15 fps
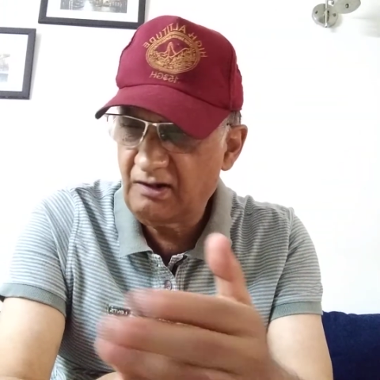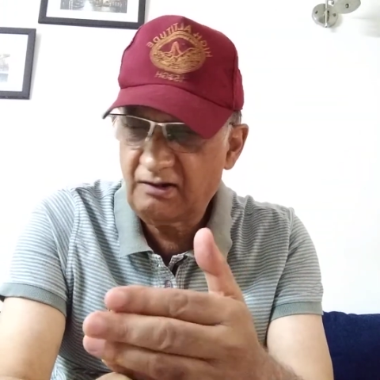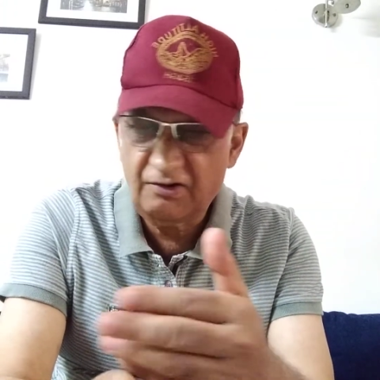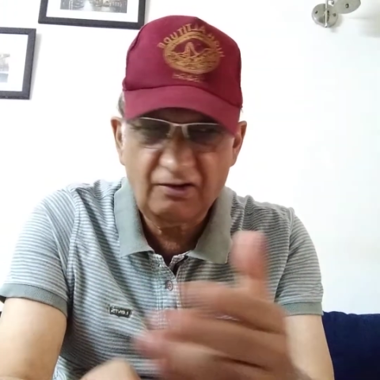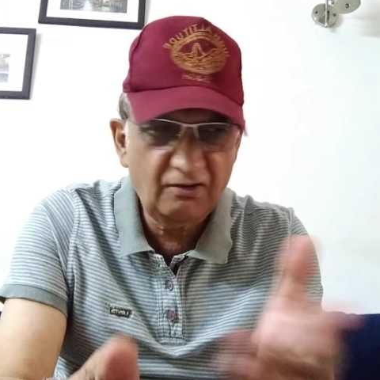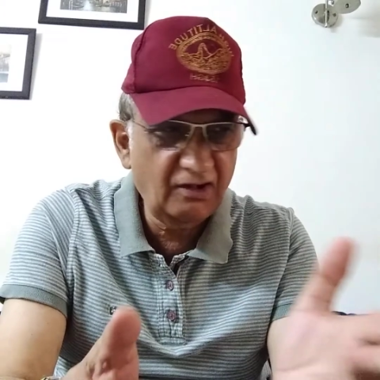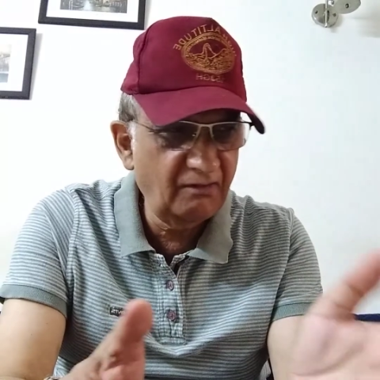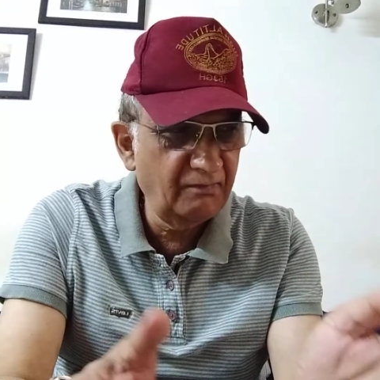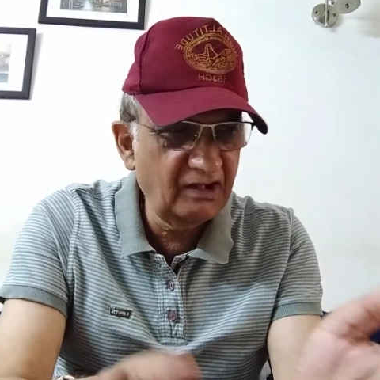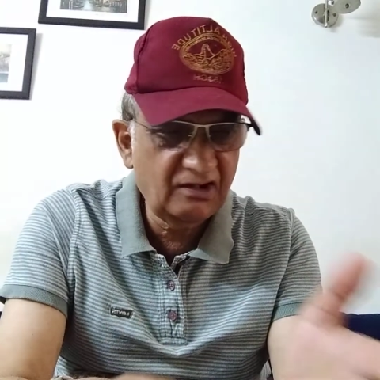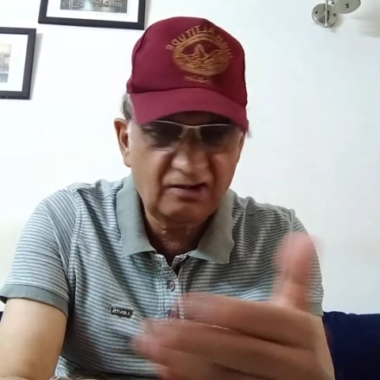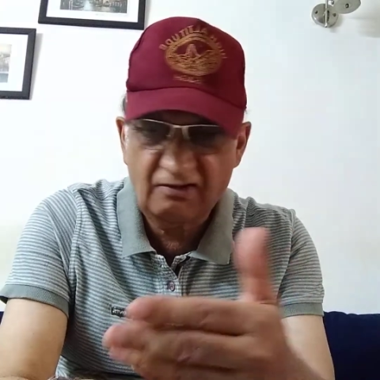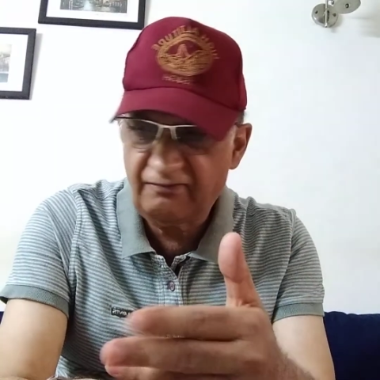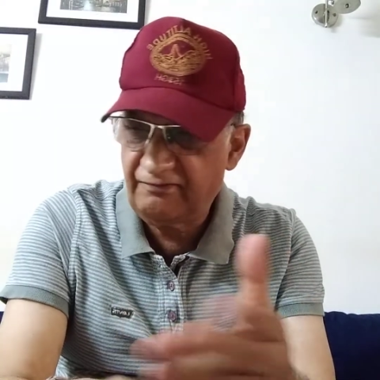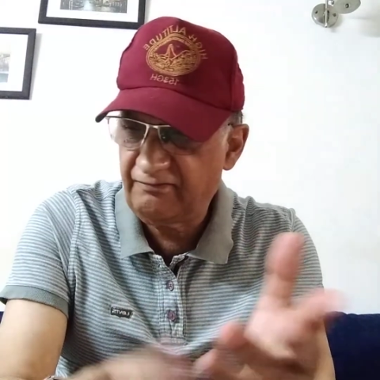You're
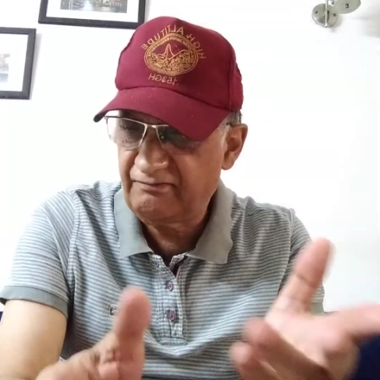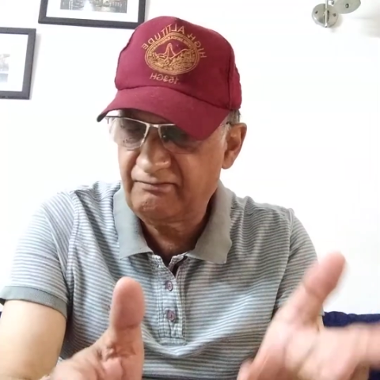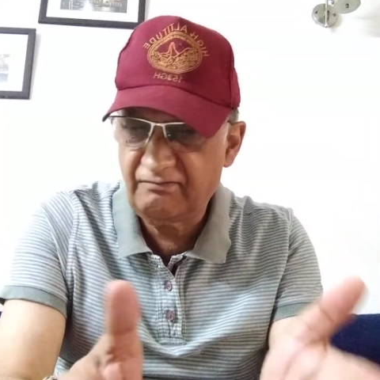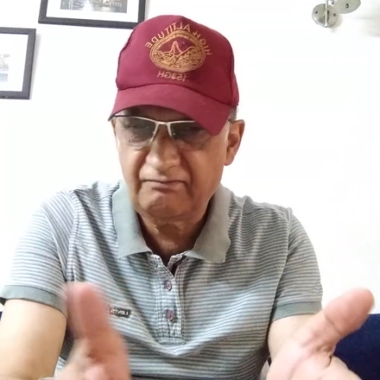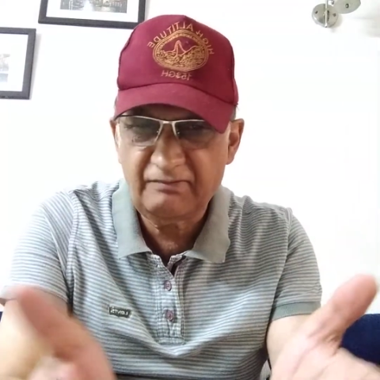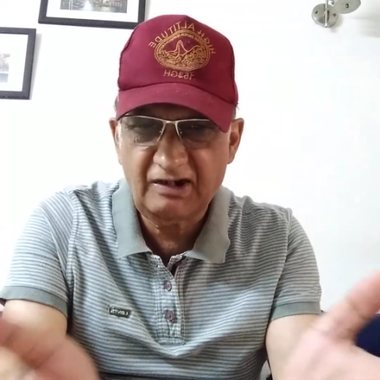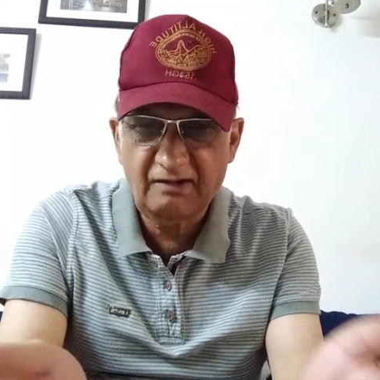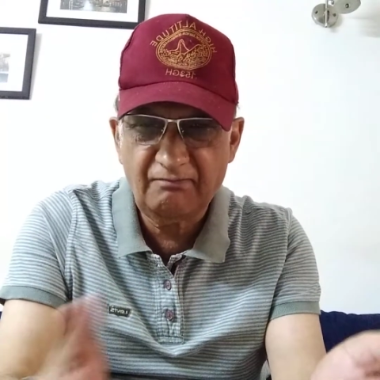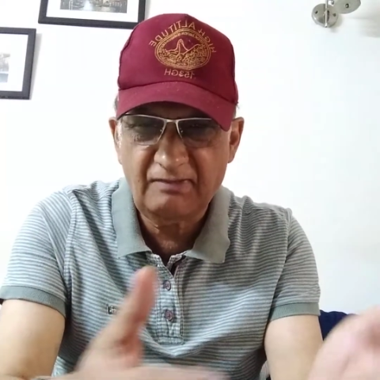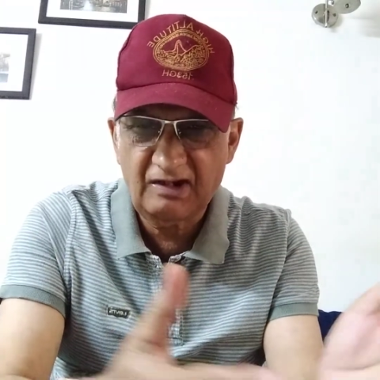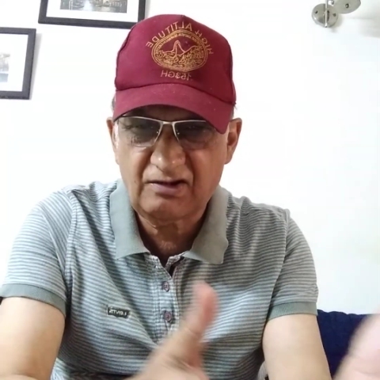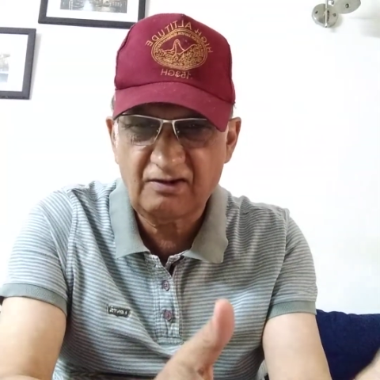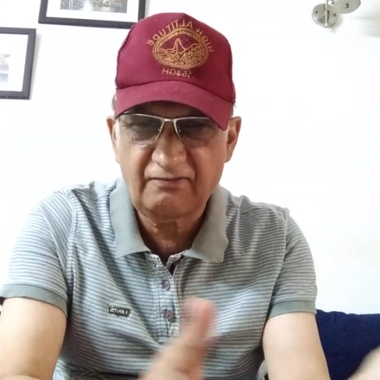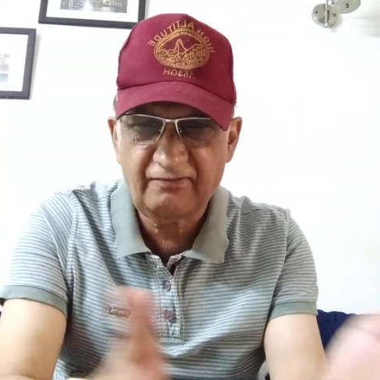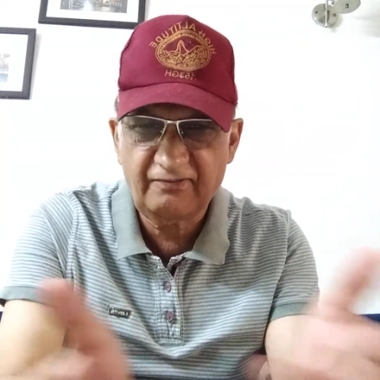made a
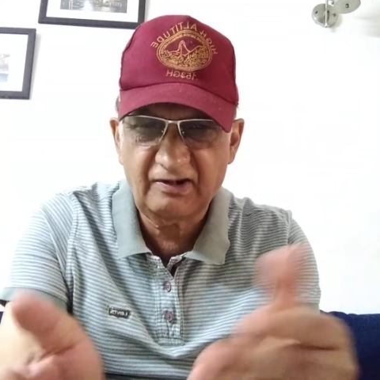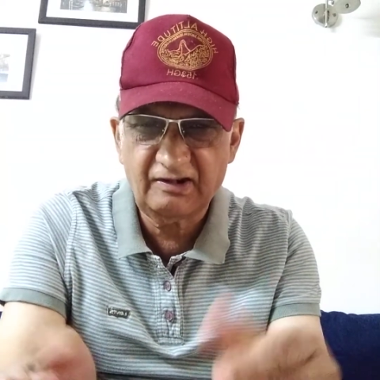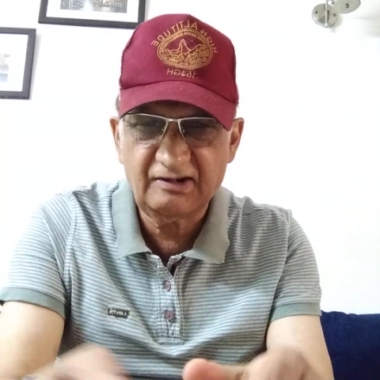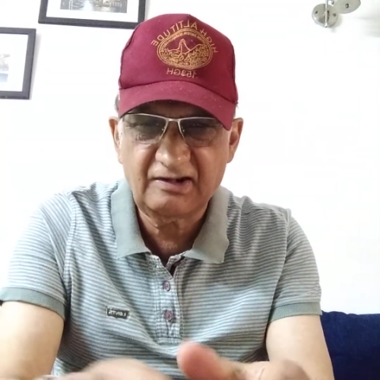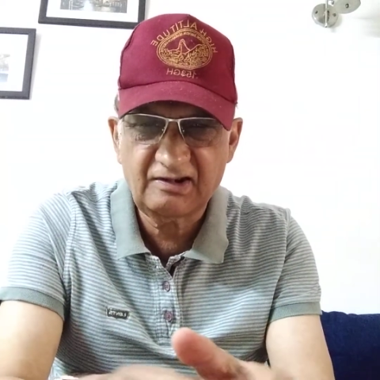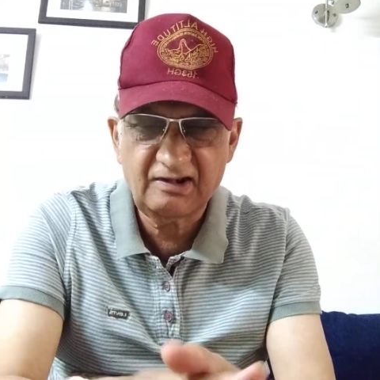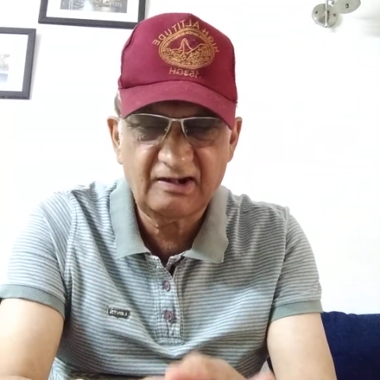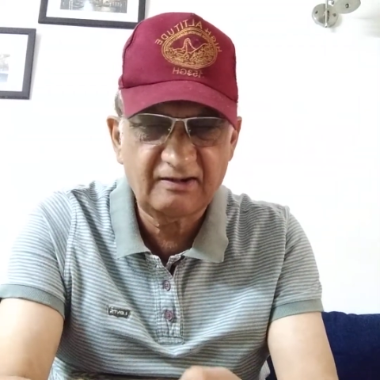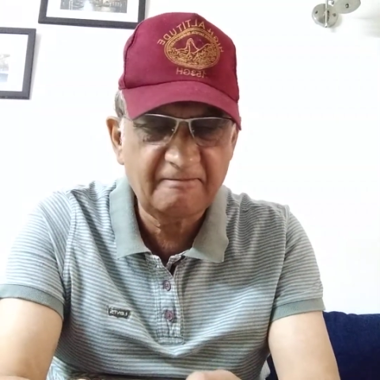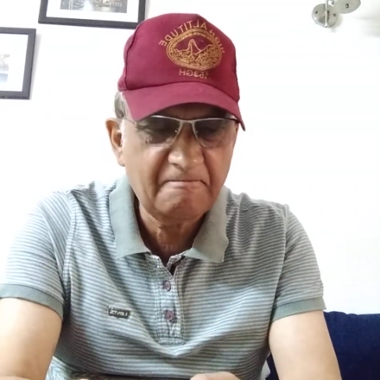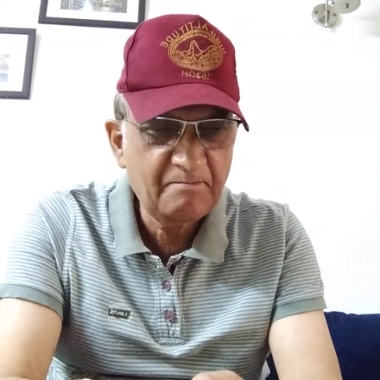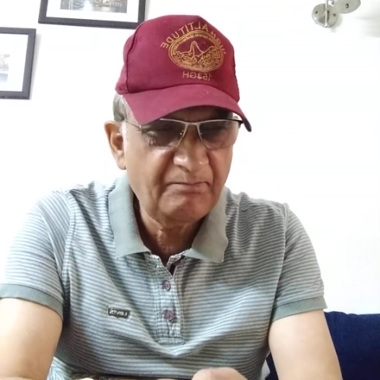mess of this thing,